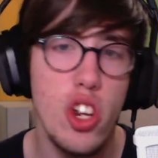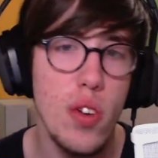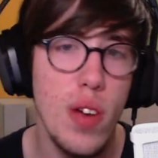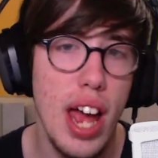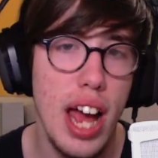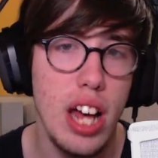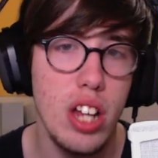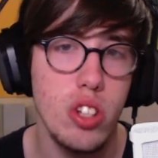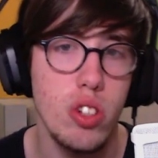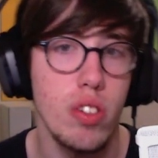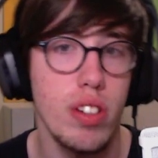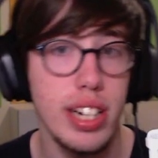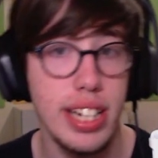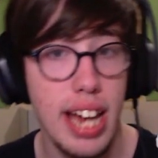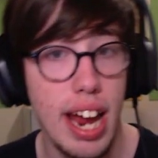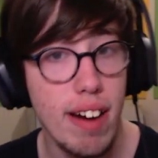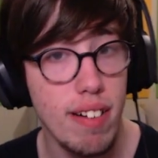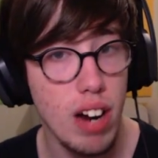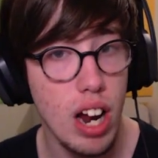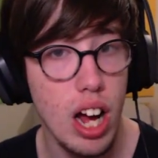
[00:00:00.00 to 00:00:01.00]
house or a
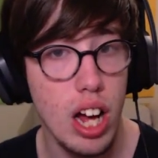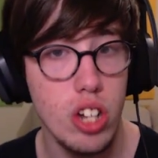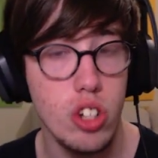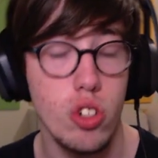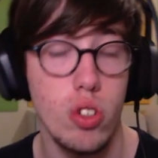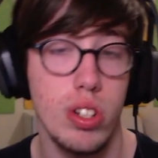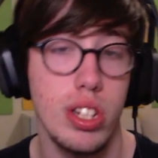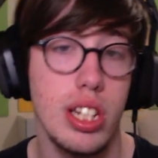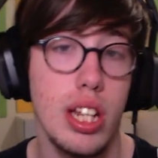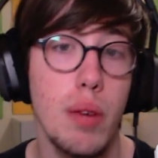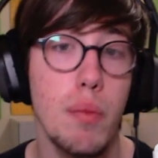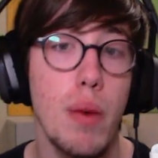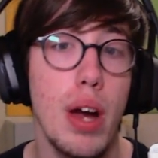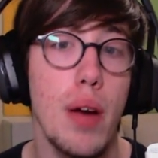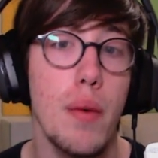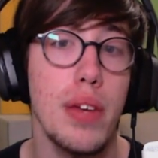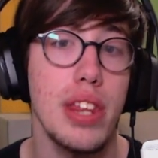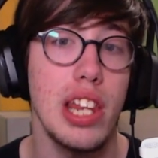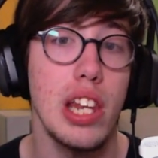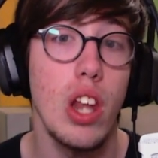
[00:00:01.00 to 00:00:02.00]
garage or somewhere
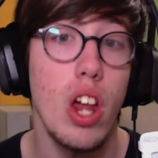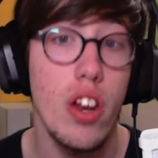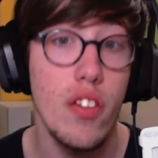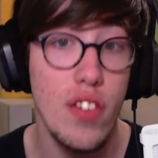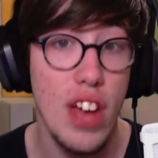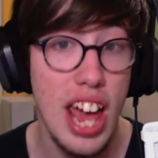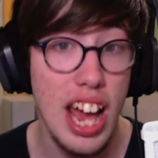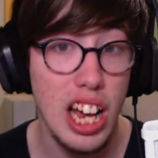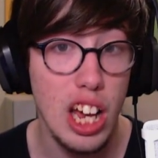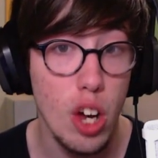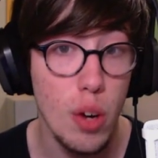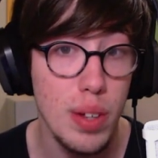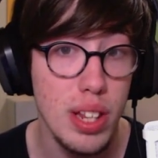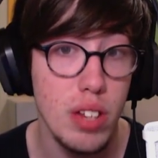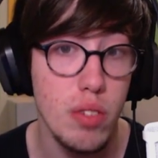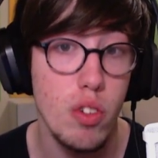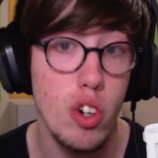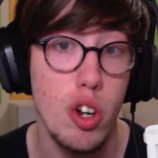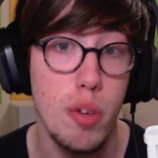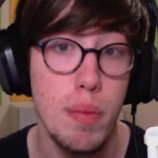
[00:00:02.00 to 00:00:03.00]
with a lot of echo in the
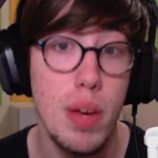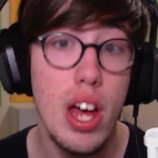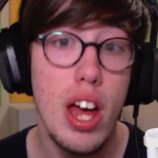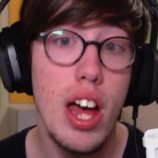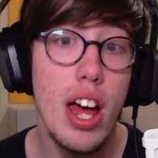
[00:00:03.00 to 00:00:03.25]
room,